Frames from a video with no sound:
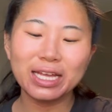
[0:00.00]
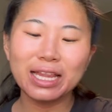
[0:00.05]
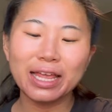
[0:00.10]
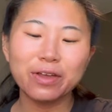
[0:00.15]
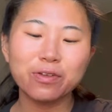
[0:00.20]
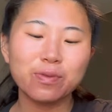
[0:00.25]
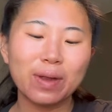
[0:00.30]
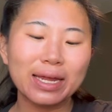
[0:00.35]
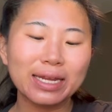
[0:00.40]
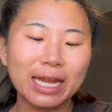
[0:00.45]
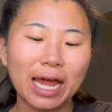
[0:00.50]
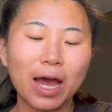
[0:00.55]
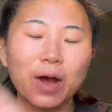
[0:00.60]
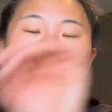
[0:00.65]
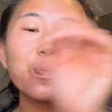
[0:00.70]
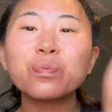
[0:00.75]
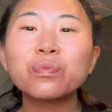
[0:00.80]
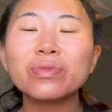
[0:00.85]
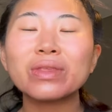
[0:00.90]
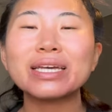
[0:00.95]
Like right
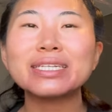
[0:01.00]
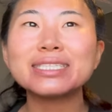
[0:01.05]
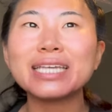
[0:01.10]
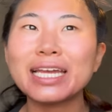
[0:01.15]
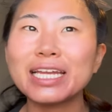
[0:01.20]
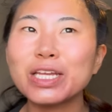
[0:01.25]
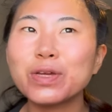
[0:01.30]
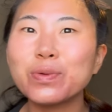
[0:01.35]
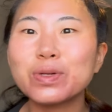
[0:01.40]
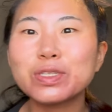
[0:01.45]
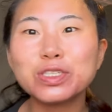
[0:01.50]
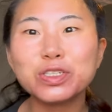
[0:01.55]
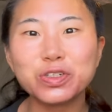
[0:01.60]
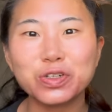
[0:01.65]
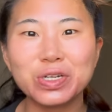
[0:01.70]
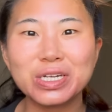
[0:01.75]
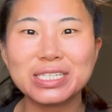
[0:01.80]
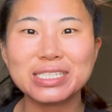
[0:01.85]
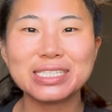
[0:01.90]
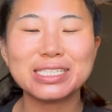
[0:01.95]
now, it's eighty-one
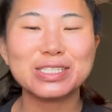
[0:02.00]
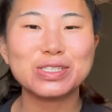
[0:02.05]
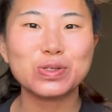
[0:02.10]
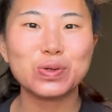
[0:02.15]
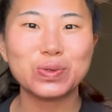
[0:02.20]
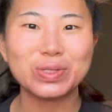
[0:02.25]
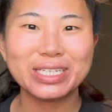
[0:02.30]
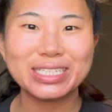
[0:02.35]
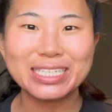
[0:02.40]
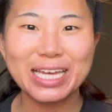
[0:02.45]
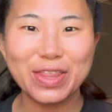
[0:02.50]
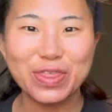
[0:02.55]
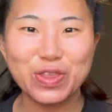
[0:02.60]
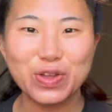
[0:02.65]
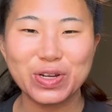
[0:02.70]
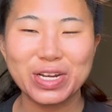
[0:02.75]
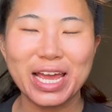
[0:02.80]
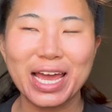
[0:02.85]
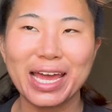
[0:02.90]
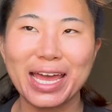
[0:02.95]
degrees and it's only ten
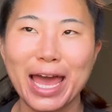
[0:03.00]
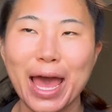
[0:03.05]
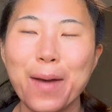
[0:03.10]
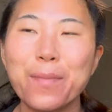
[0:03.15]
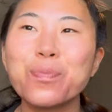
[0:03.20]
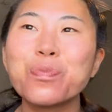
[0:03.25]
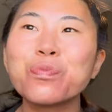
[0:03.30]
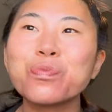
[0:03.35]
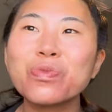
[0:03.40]
thirty a m